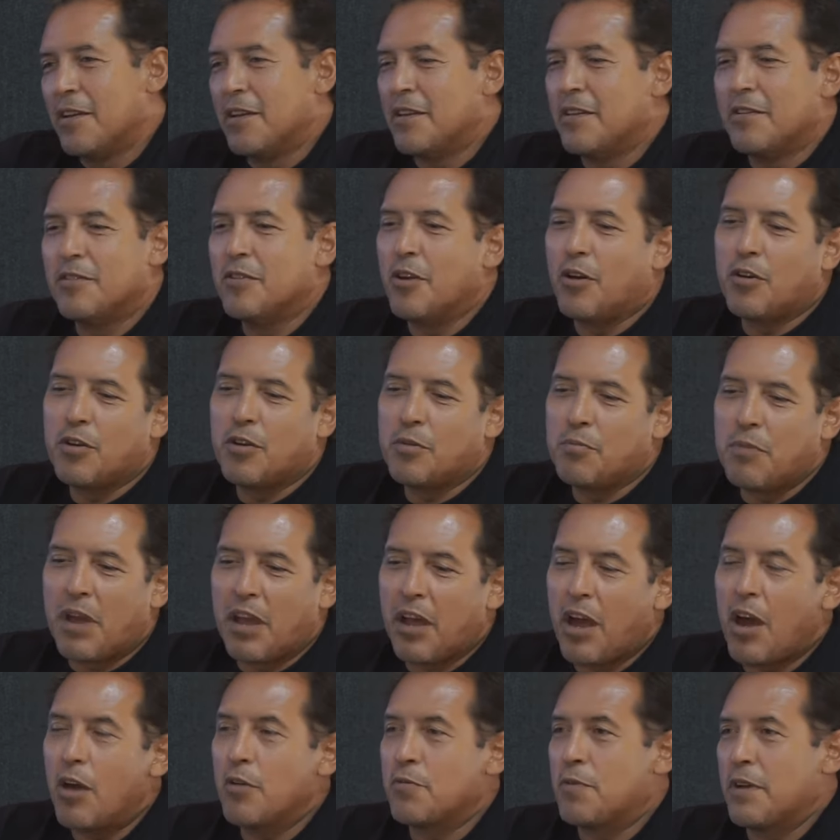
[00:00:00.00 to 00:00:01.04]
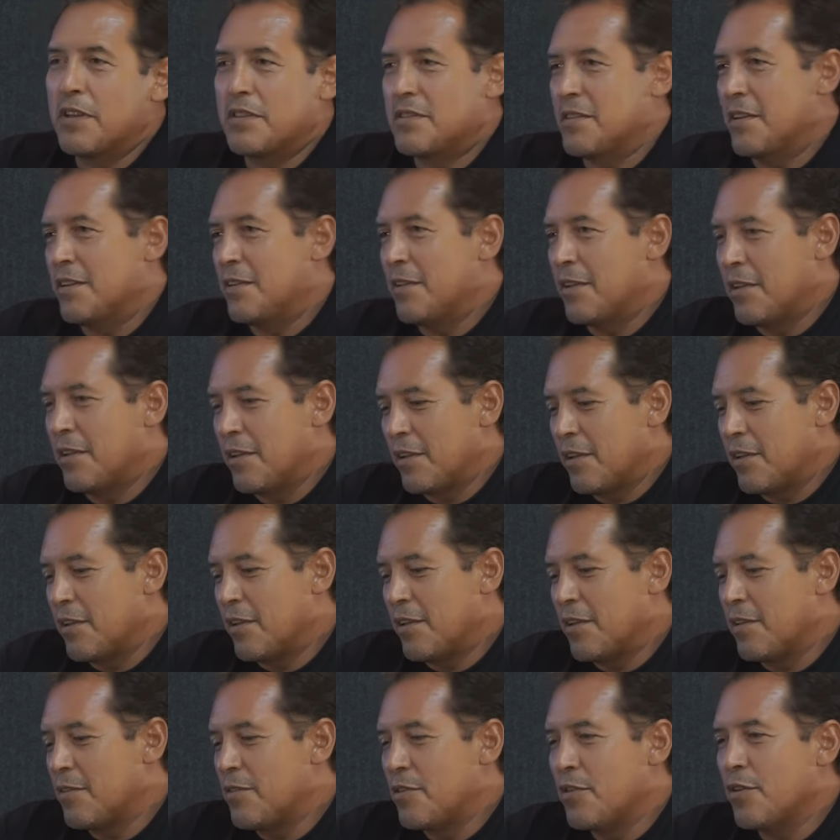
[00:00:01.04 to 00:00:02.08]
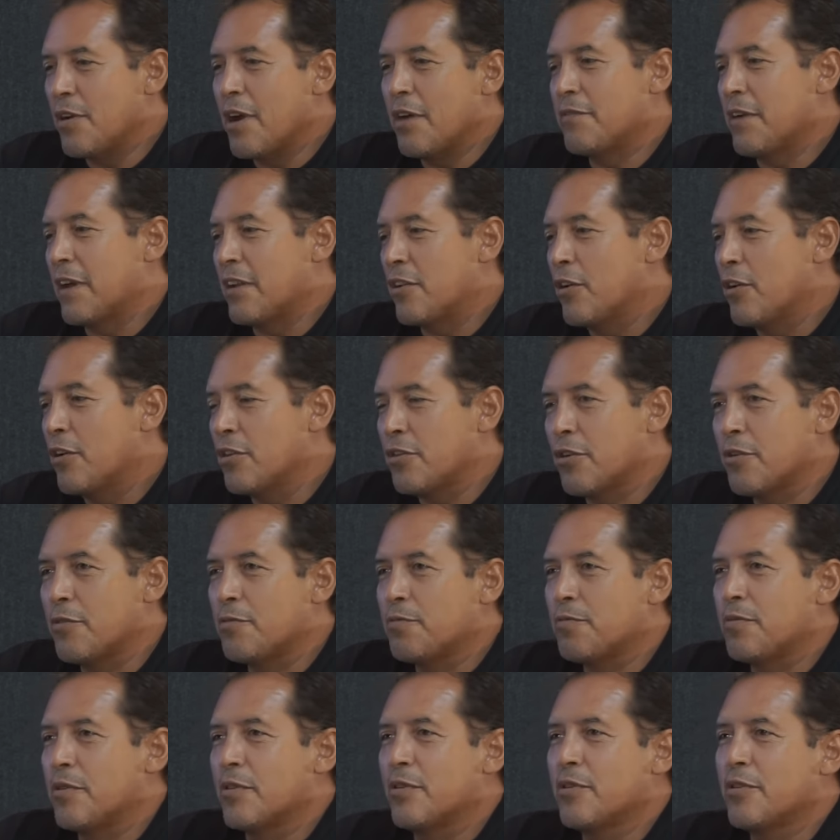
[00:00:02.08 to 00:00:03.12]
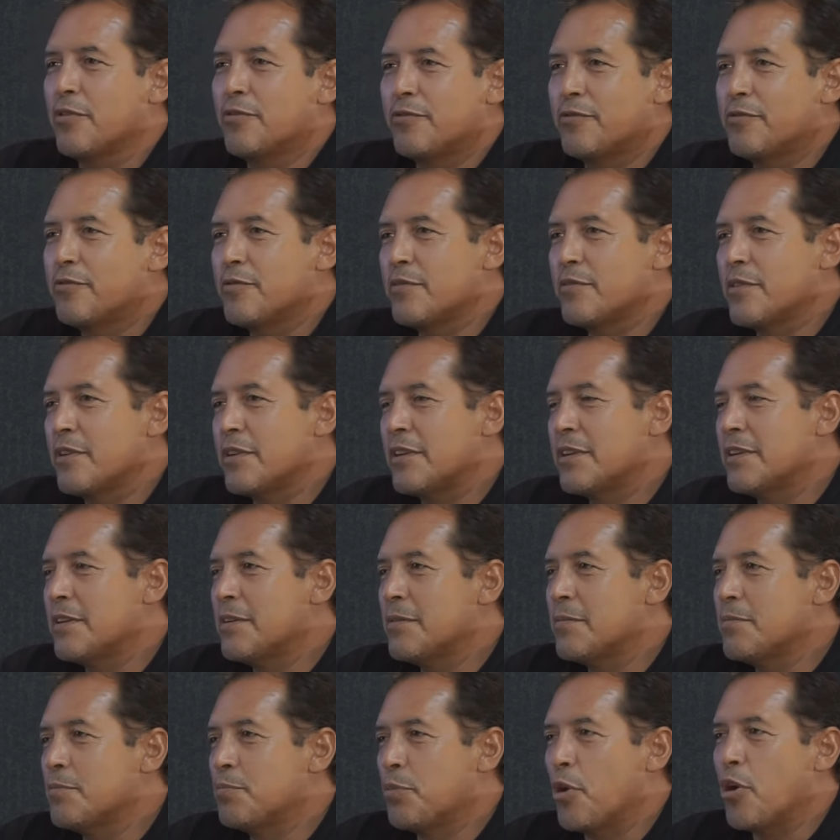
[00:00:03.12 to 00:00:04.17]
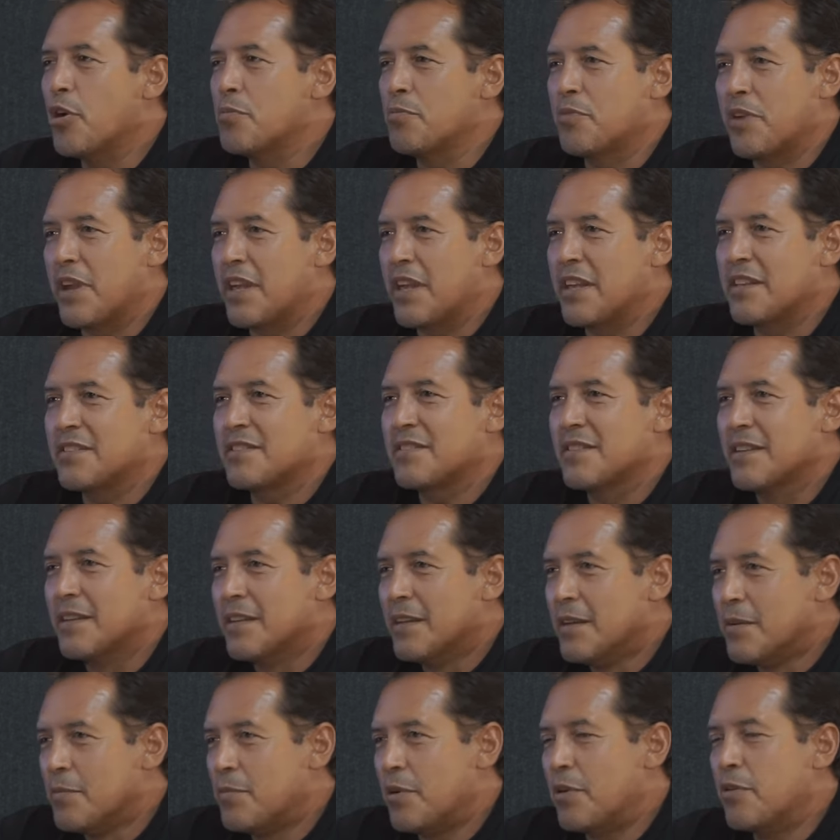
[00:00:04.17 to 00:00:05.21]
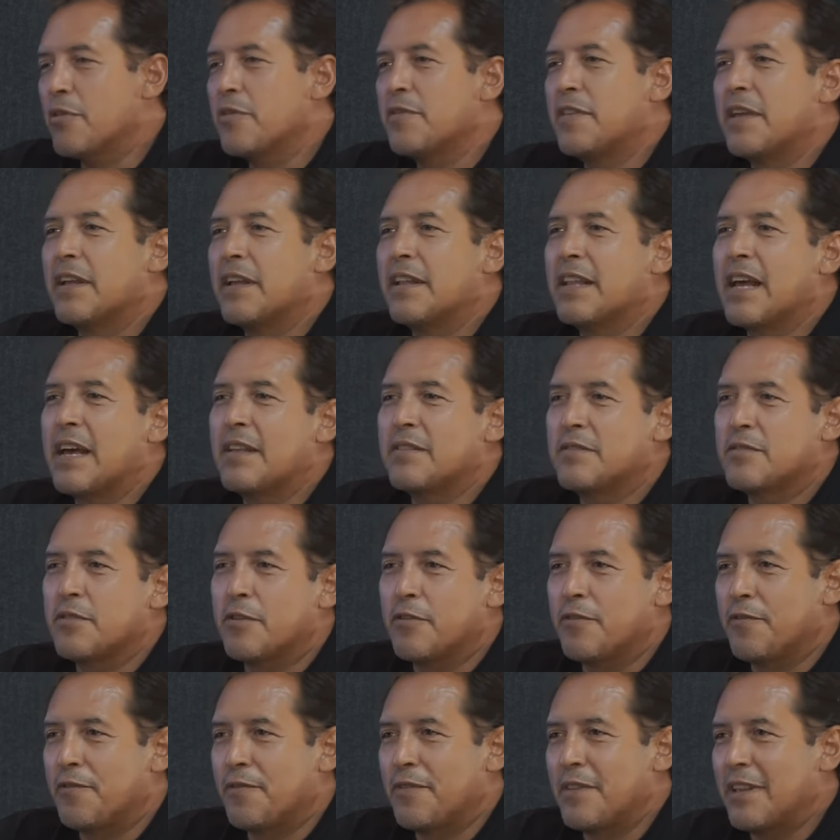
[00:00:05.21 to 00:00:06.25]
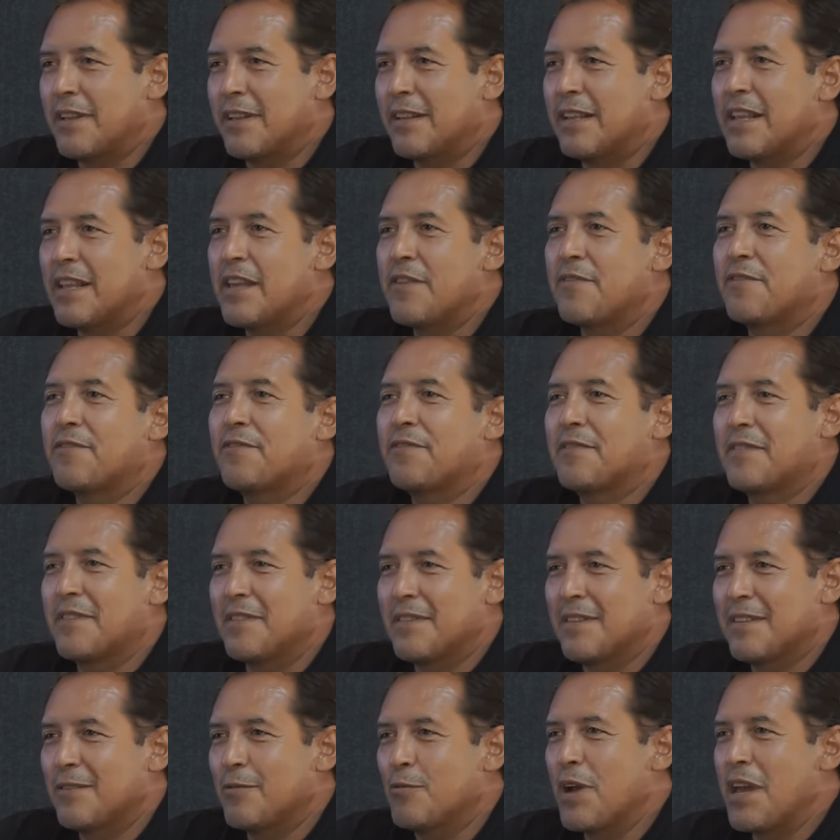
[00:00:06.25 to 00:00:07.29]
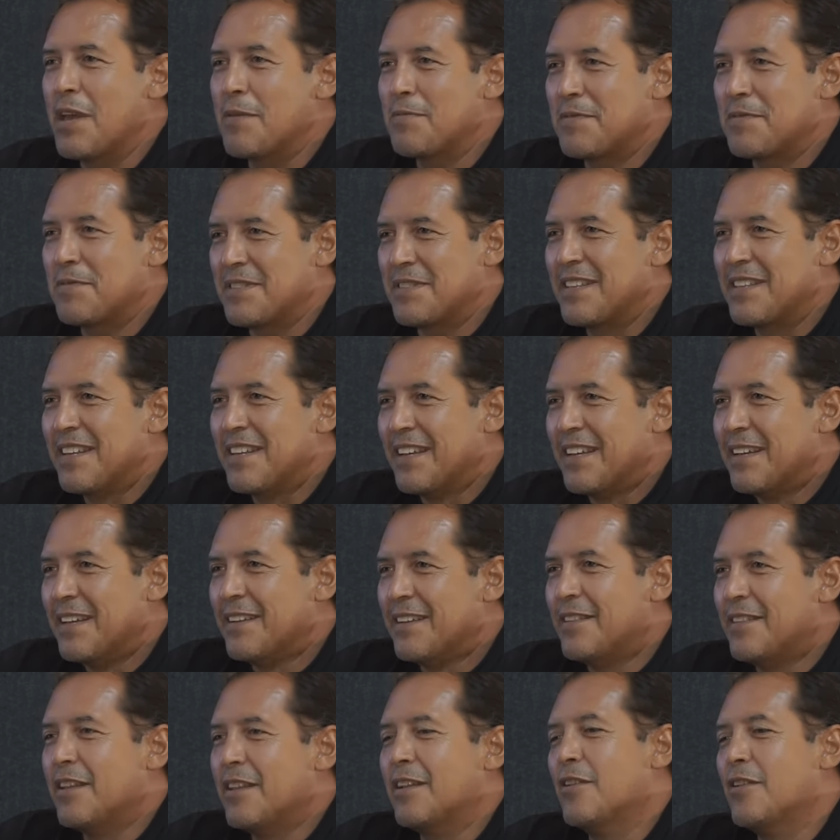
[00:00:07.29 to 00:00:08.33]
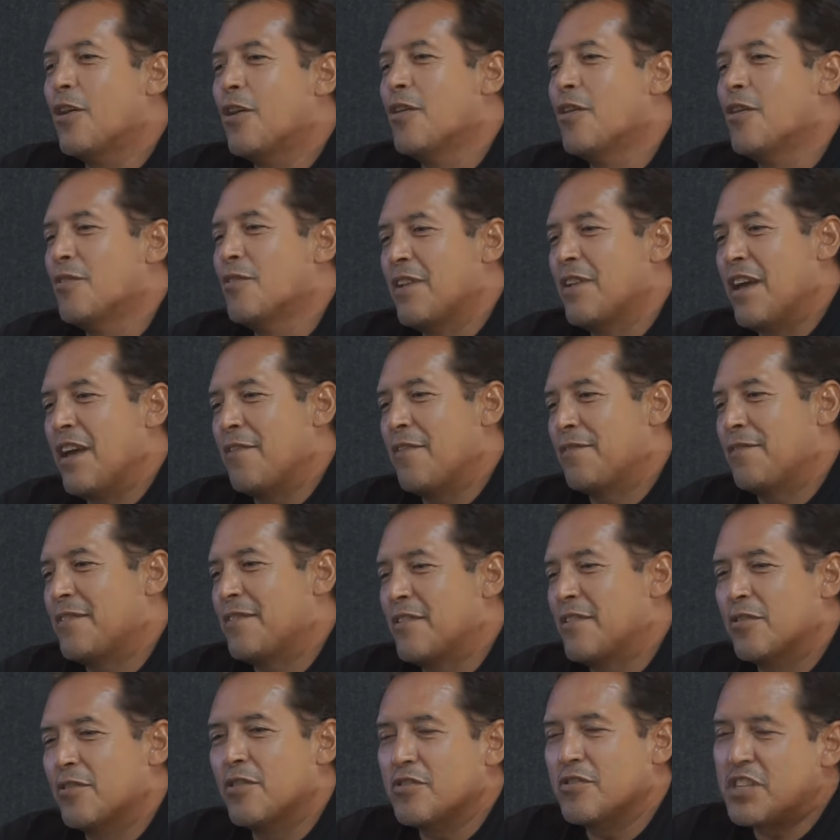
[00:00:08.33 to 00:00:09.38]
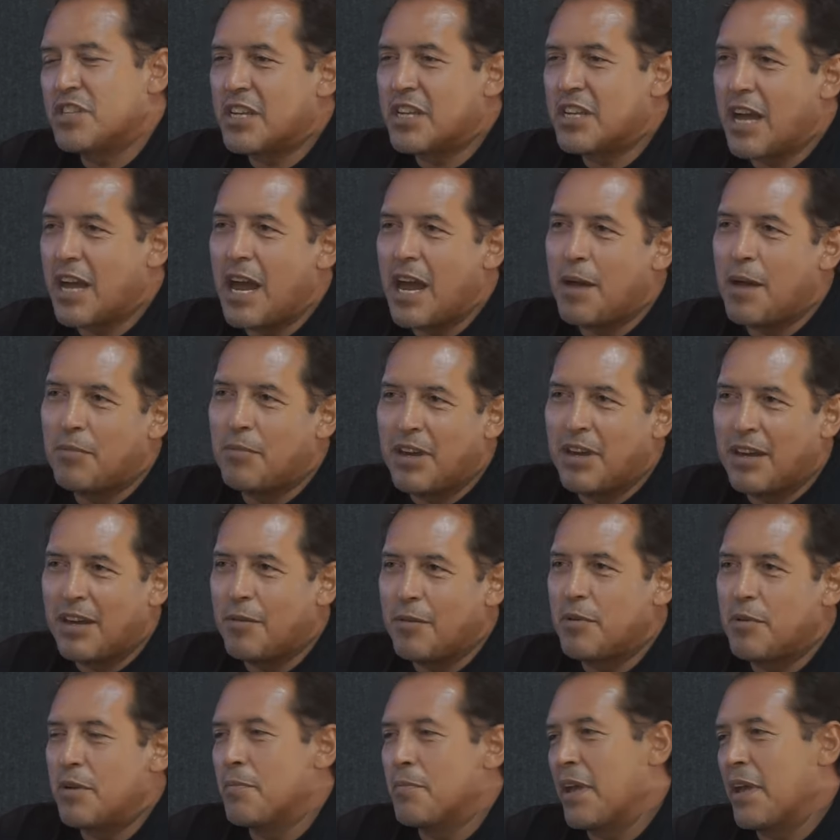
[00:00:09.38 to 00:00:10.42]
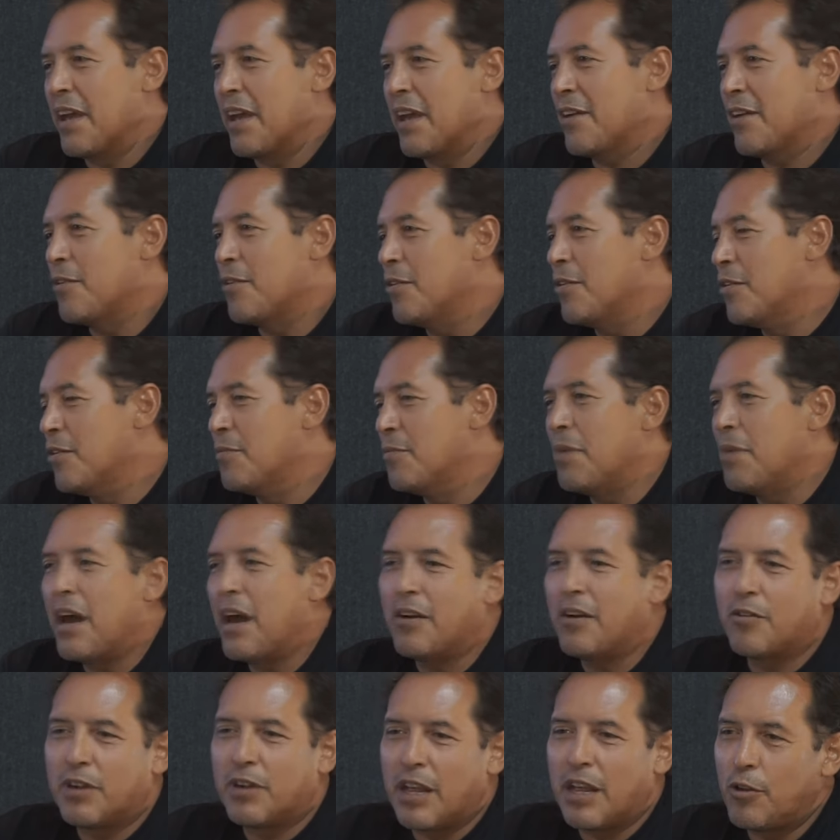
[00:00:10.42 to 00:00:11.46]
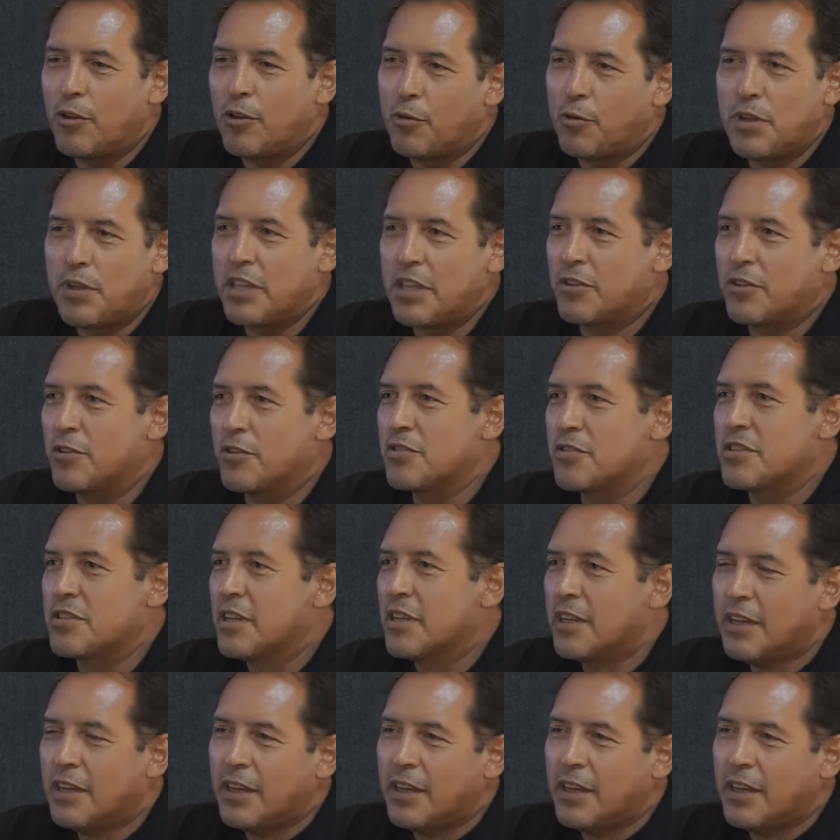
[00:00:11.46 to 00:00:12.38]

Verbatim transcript: no, in my house, but you have a lot of point breaks. Peru is the lands of the left waves, the long left, you know, Chicama, Bermejo, Manco, Araloitos.